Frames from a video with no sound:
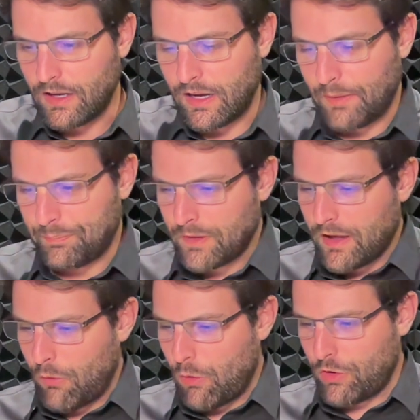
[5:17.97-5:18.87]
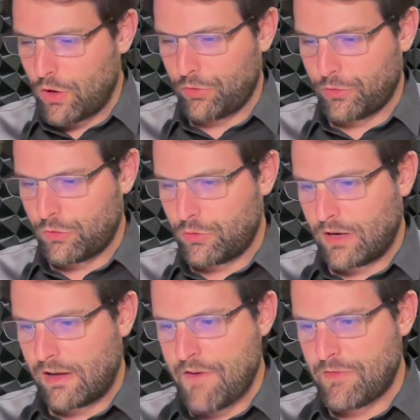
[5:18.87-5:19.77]
I won't go through
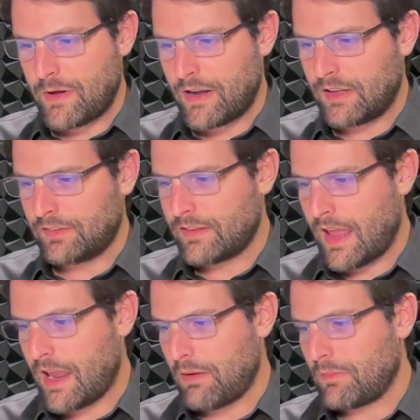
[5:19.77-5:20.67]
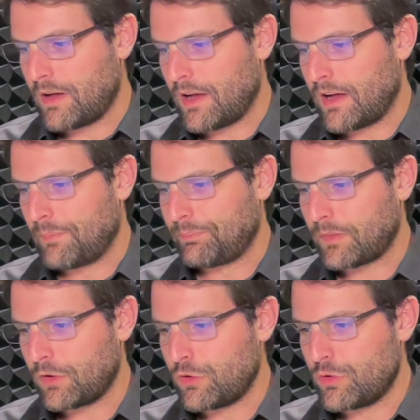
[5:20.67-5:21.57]
everybody's name
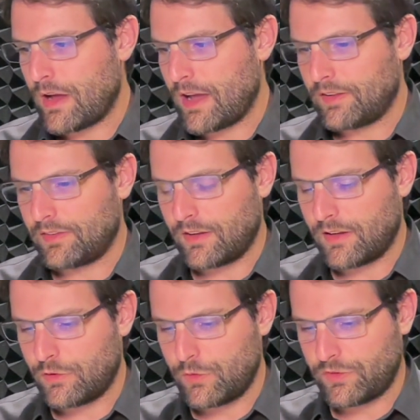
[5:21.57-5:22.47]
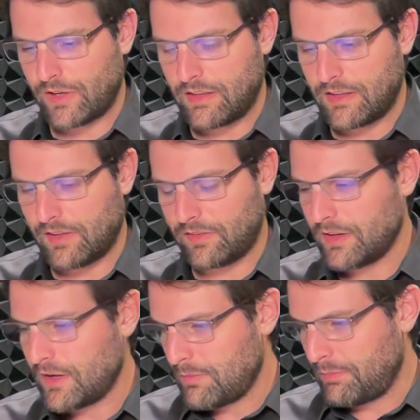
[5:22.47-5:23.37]
who signed this,
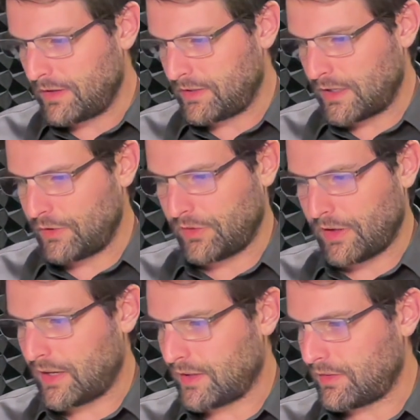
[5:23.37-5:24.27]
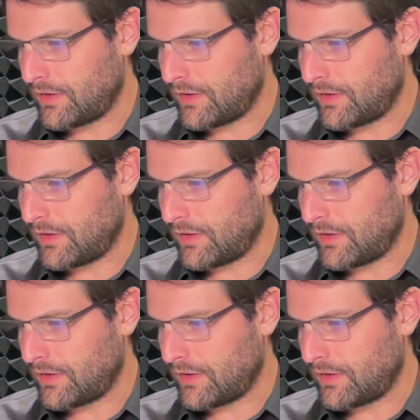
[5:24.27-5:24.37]
but it looks like it's